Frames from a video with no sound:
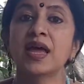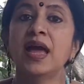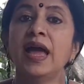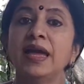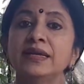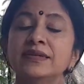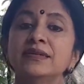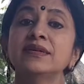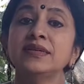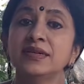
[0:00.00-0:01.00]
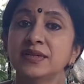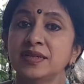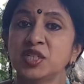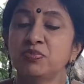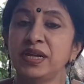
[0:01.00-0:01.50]
and the
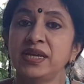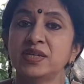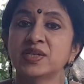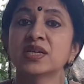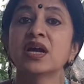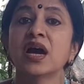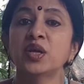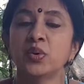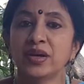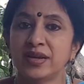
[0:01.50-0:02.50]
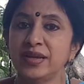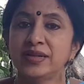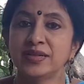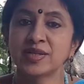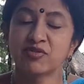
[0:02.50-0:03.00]
nearest place, the Garwar
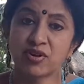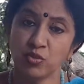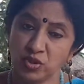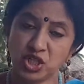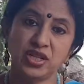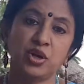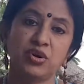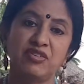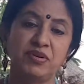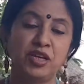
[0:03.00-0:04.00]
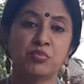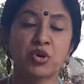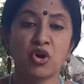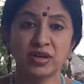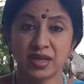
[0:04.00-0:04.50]
hills, from which they could have been
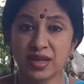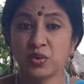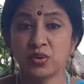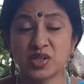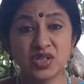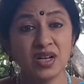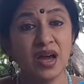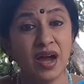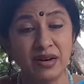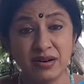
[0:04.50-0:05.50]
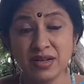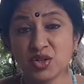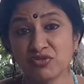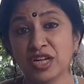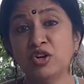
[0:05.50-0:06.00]
brought, was still hundreds
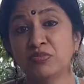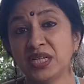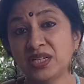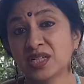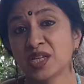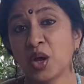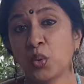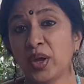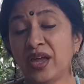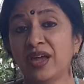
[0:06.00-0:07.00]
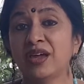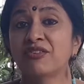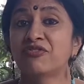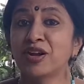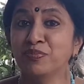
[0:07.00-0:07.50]
of kilometers away
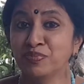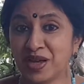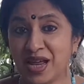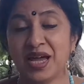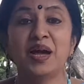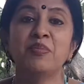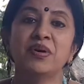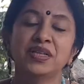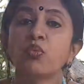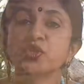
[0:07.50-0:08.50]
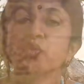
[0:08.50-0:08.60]
from Allahabad. So